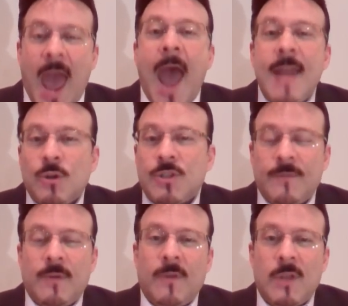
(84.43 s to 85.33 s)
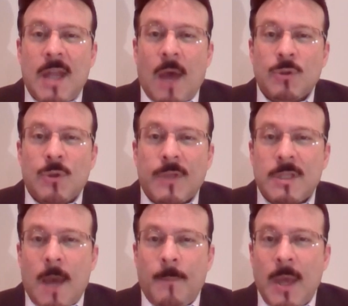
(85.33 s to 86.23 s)
And you're saving $50 off the
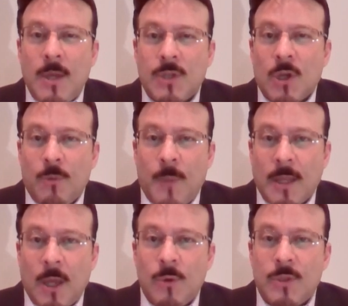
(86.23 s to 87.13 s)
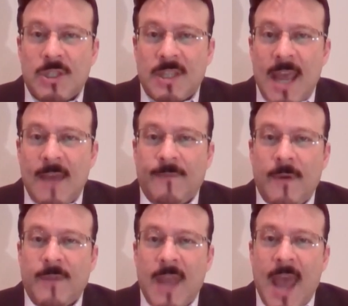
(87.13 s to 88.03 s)
top by using coupon code
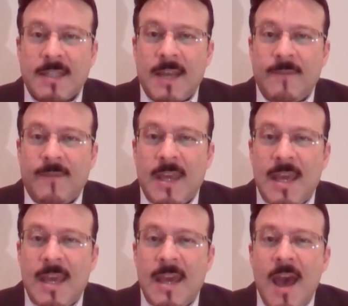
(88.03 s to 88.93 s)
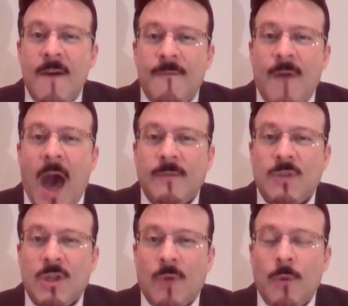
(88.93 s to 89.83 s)
SAVE50,
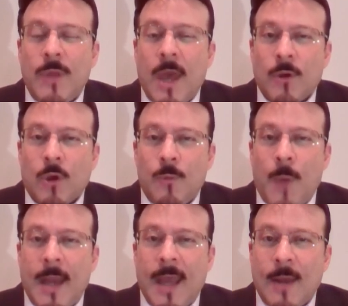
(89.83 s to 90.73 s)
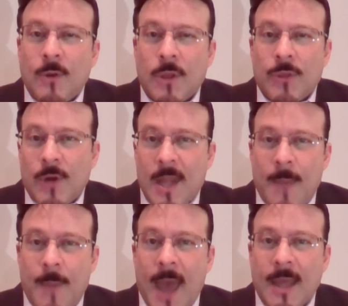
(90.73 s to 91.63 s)
SAVE50. The other coupon, again, on the
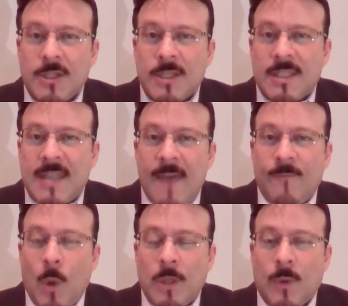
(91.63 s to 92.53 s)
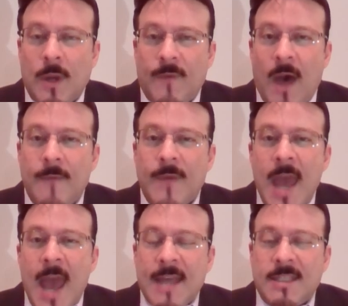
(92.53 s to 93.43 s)
30-day package is SAVE125,
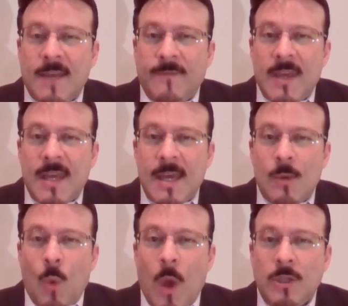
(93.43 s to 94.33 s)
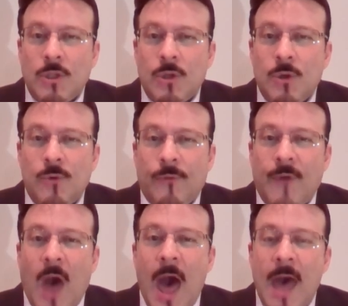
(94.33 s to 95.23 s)

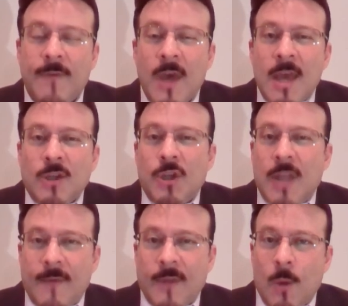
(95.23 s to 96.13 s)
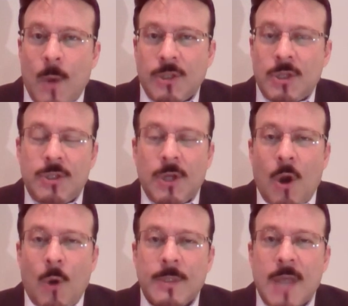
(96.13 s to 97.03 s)
SAVE125. Should you have any questions, you
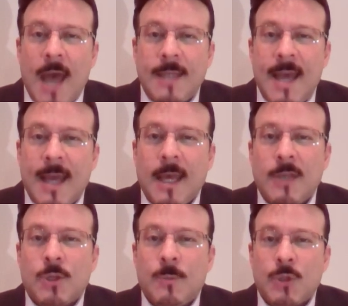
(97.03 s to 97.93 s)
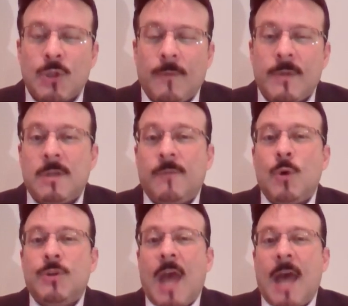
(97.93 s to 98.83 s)
can always contact customer service. And, of
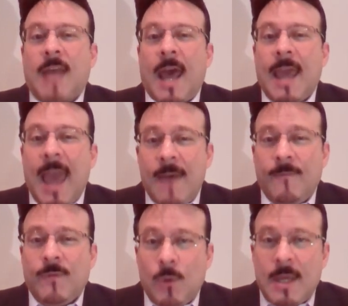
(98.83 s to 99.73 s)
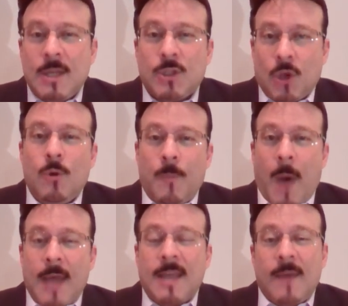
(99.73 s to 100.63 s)
course, guys, I give you these
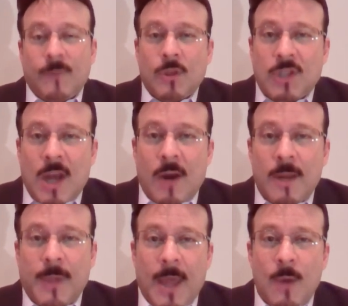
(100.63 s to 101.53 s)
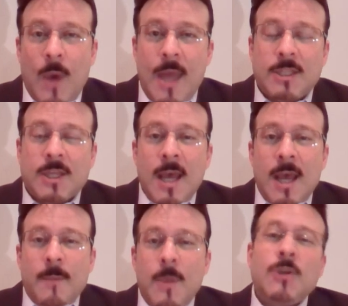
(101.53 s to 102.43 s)
coupons after the charity play wins
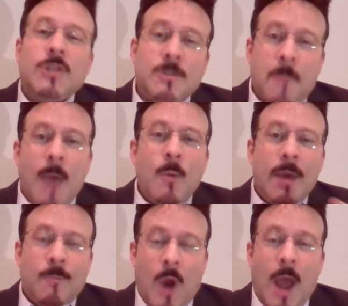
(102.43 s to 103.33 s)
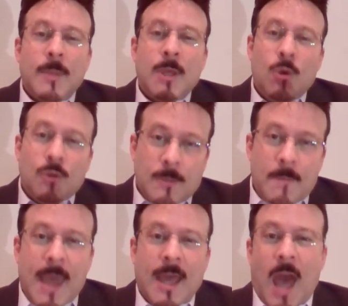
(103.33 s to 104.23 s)
because it's my way of bribing you to
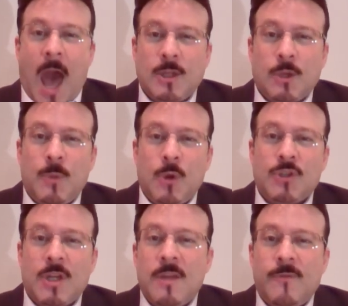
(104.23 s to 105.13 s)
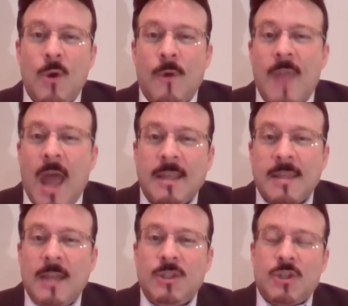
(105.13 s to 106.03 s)
make a contribution. If you have
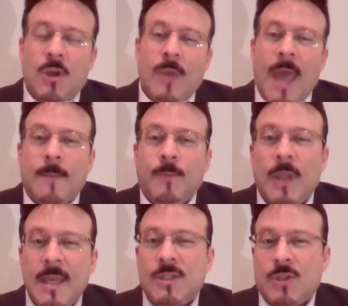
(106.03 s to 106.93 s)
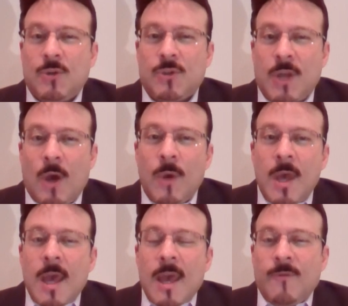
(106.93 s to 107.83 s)
not done so yet, please do so.
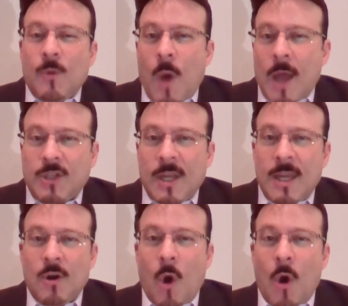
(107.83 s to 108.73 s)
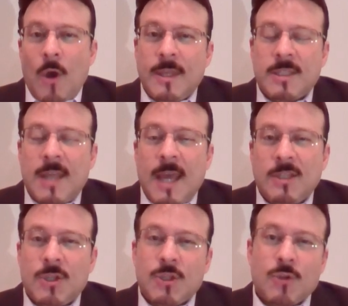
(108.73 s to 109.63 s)
If you're watching here on the
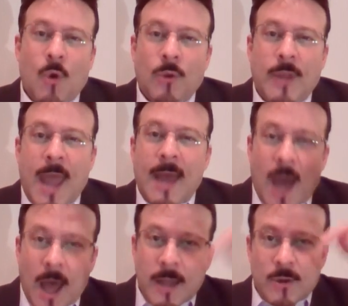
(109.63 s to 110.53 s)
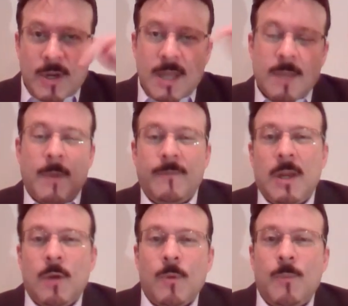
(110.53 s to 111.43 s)
site, just scroll down underneath my
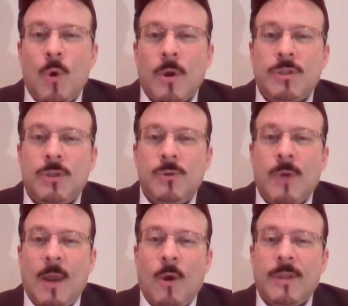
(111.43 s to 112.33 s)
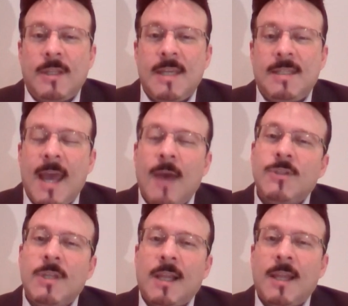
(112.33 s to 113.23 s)
video report to get all the
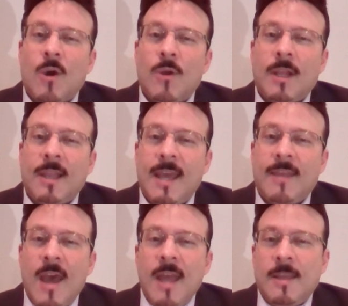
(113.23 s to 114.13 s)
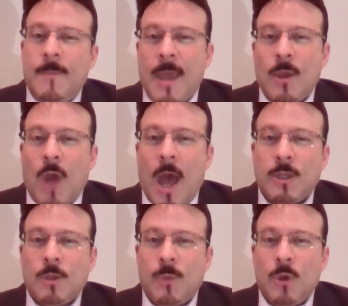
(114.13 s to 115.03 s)
details and click on the link to make your
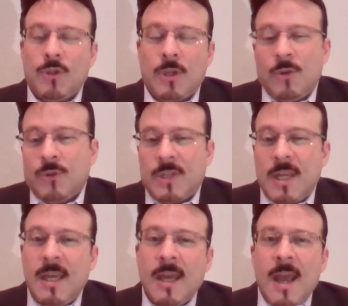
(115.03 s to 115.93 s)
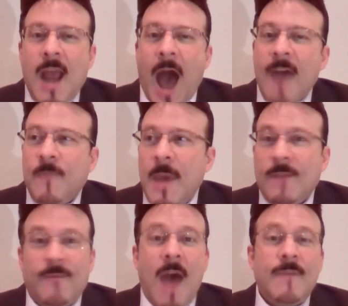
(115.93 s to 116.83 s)
contribution. You'll see I've
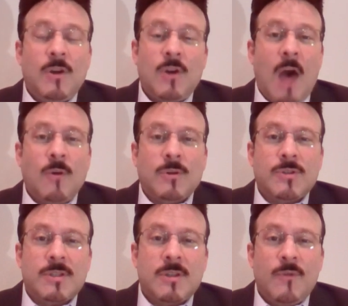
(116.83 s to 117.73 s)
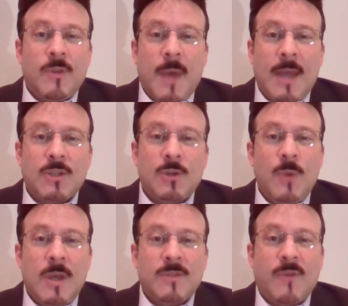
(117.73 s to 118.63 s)
made $500 over the past 2
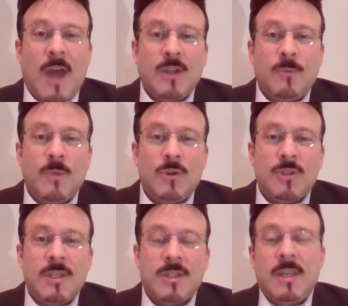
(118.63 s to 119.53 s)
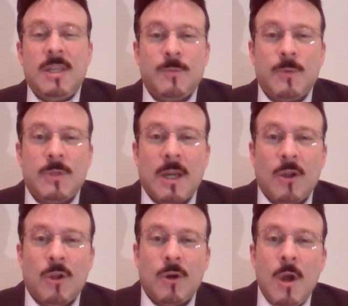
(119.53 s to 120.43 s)
weeks of contributions to this
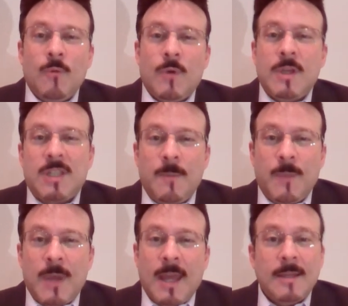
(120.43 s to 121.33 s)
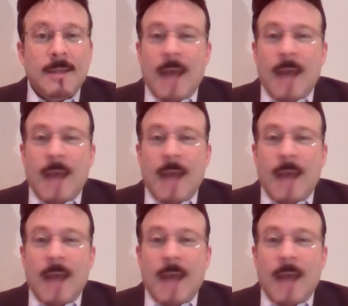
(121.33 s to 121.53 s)
particular recipient.